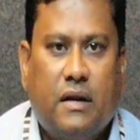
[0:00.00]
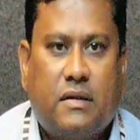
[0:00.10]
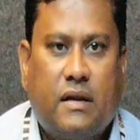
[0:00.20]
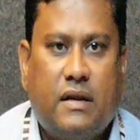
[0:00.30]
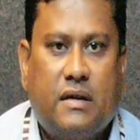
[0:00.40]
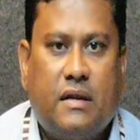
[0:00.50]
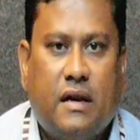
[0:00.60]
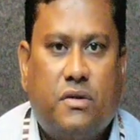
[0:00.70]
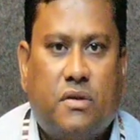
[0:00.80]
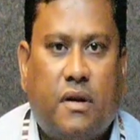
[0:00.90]
So this is the
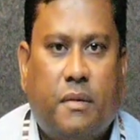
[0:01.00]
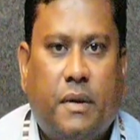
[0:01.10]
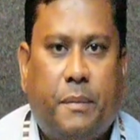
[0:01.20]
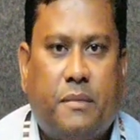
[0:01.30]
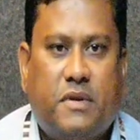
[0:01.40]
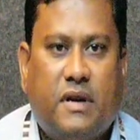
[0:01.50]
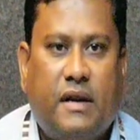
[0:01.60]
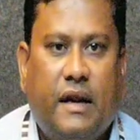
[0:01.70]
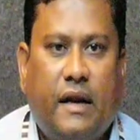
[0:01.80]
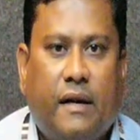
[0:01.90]
institution of the
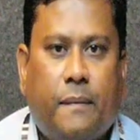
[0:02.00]
probability.